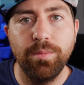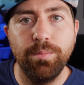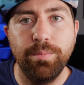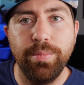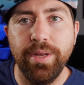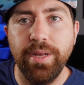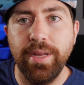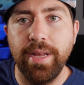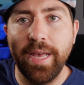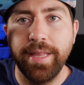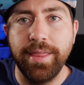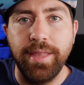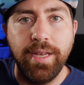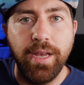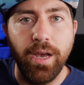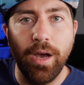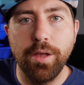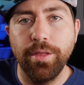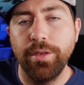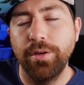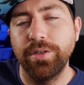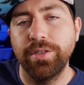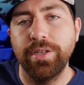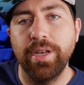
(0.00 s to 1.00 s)
could be at the
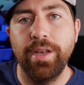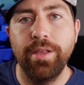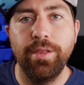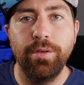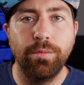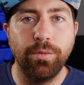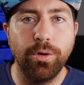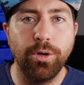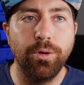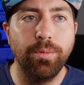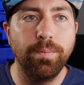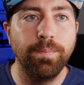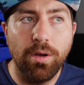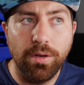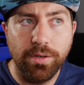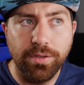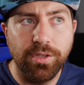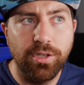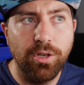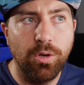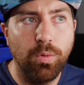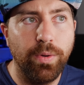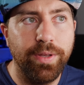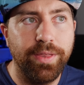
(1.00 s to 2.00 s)
other side of the room.
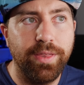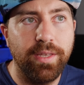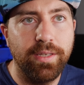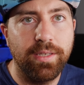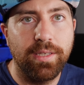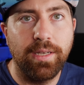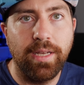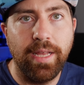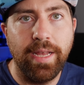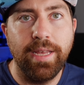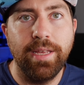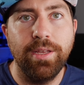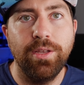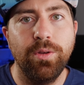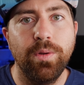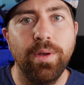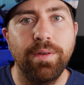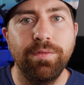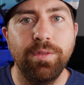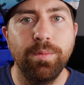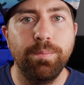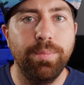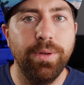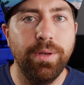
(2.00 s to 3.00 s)
Also with this light, you
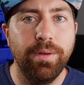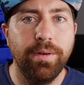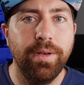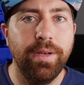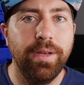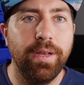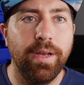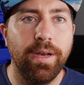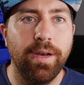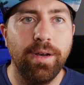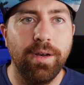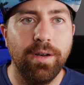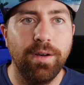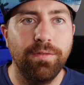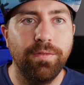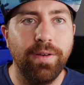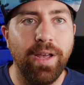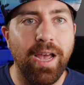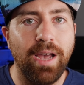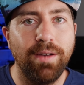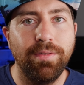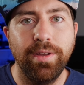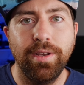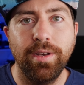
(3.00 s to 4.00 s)
have the beauty of
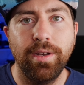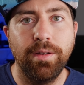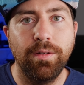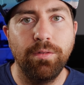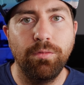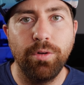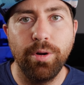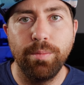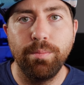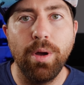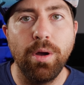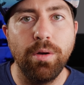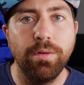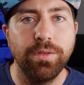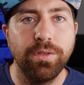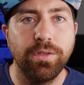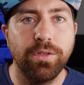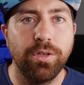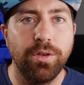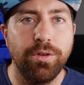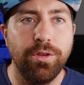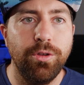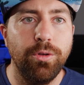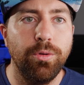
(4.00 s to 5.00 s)
having a remote.
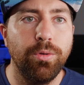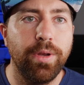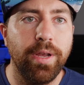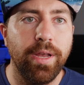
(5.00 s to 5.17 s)
So you